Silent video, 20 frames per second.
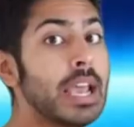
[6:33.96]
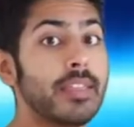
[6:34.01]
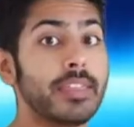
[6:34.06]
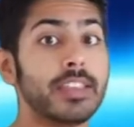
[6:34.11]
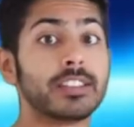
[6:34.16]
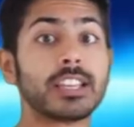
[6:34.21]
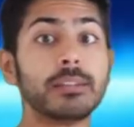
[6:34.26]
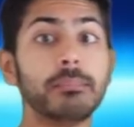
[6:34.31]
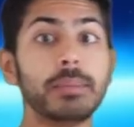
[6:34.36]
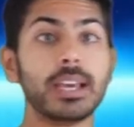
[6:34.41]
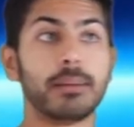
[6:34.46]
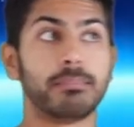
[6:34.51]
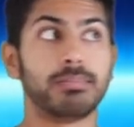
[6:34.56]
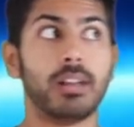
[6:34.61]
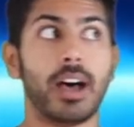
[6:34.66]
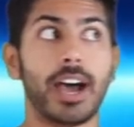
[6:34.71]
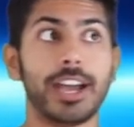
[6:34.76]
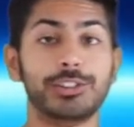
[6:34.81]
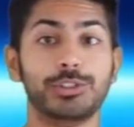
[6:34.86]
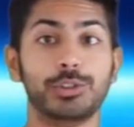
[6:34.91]
This can be
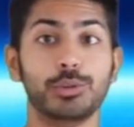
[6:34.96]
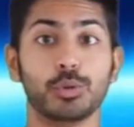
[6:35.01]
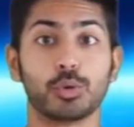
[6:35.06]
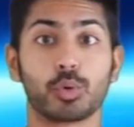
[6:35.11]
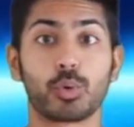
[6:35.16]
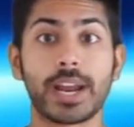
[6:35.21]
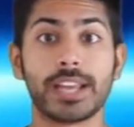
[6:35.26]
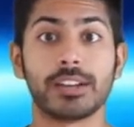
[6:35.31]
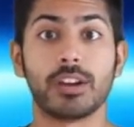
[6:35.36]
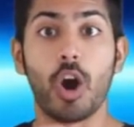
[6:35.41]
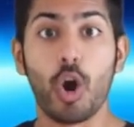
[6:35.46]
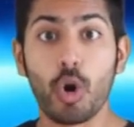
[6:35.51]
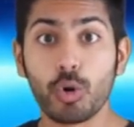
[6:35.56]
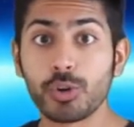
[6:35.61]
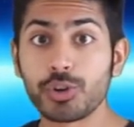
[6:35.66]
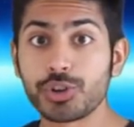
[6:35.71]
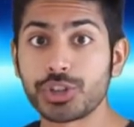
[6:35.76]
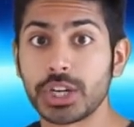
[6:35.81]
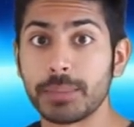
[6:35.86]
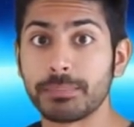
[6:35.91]
applied to grant
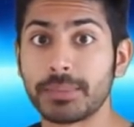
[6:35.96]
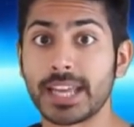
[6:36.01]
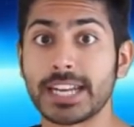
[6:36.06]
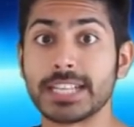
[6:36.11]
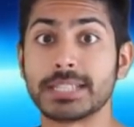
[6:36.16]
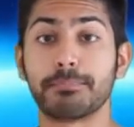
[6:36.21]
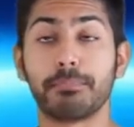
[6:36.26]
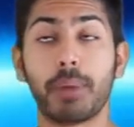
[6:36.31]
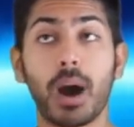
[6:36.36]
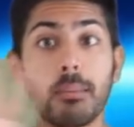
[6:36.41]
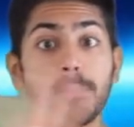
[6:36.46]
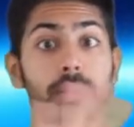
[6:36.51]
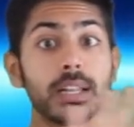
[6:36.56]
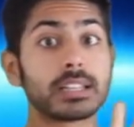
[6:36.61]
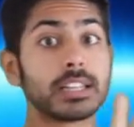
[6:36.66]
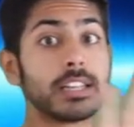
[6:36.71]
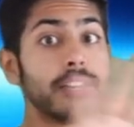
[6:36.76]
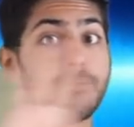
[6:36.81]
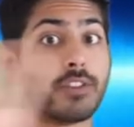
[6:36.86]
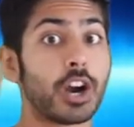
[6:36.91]
ownership that is
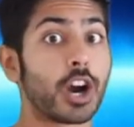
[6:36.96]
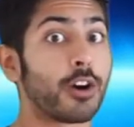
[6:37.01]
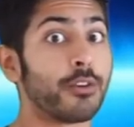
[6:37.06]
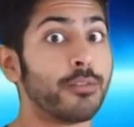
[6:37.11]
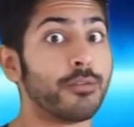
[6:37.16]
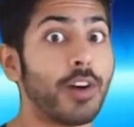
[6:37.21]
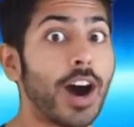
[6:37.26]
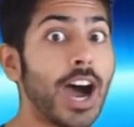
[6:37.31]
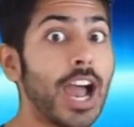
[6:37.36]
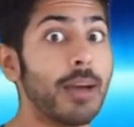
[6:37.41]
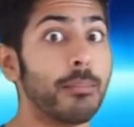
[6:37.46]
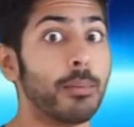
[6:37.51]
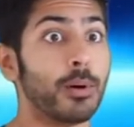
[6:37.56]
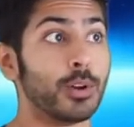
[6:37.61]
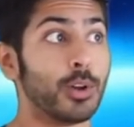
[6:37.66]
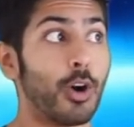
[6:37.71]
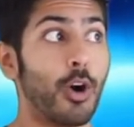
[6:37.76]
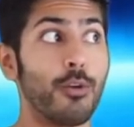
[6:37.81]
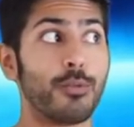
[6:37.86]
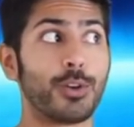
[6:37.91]
publicly
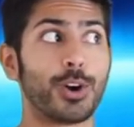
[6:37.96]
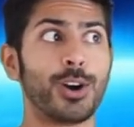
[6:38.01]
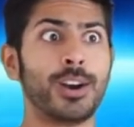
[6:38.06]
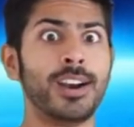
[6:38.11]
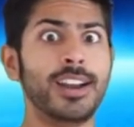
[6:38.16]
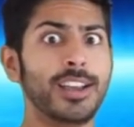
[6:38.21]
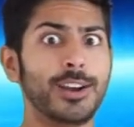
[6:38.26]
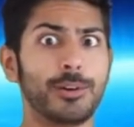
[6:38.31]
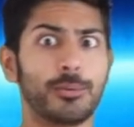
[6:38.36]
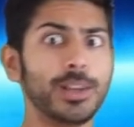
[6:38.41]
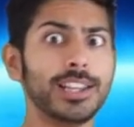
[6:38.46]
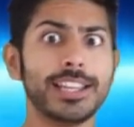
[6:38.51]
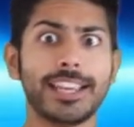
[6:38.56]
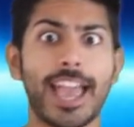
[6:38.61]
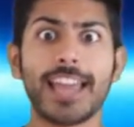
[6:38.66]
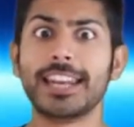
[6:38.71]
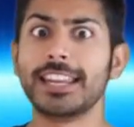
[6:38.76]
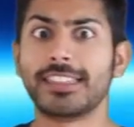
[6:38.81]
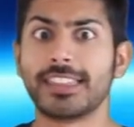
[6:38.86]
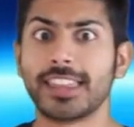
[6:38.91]
verifiable over
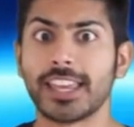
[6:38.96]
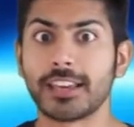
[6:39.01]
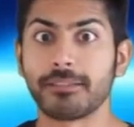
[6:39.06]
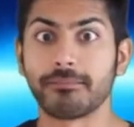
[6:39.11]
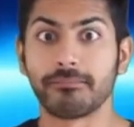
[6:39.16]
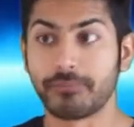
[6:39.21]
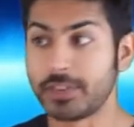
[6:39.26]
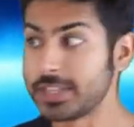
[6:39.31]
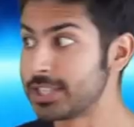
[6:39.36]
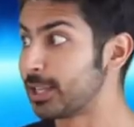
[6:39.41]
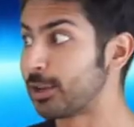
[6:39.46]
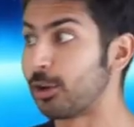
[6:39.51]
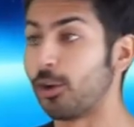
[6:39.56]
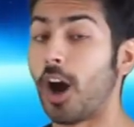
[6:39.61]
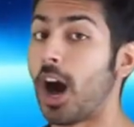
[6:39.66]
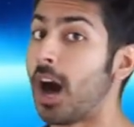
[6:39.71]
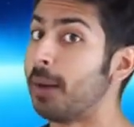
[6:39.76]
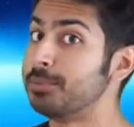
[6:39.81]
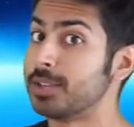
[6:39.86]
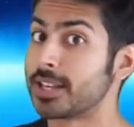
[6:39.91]
really anything,
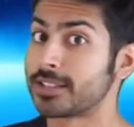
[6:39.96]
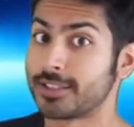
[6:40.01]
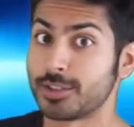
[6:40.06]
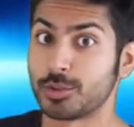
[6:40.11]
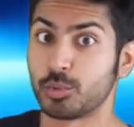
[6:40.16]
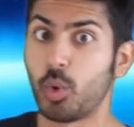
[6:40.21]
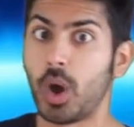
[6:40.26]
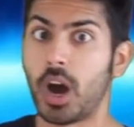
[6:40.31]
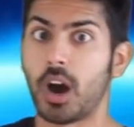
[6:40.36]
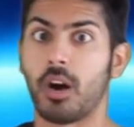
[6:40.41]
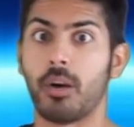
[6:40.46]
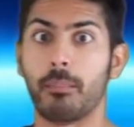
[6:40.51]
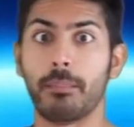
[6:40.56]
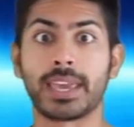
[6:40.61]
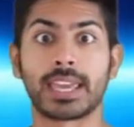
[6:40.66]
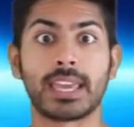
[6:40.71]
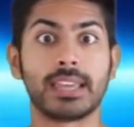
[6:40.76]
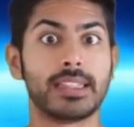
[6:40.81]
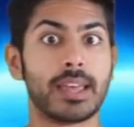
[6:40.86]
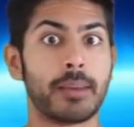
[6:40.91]
physical objects as well,
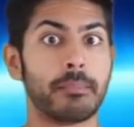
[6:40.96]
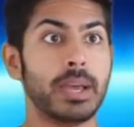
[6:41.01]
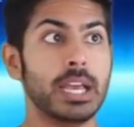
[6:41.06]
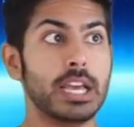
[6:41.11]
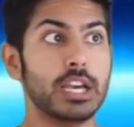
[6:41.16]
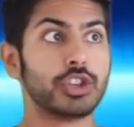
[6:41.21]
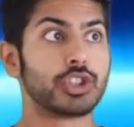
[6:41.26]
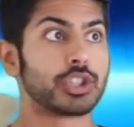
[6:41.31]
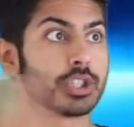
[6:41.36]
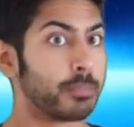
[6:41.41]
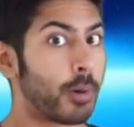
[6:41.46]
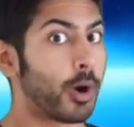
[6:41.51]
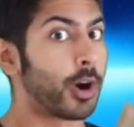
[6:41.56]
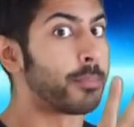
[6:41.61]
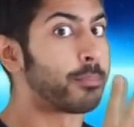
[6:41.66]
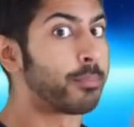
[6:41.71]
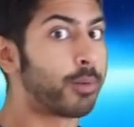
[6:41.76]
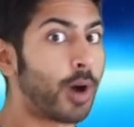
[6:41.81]
making them smart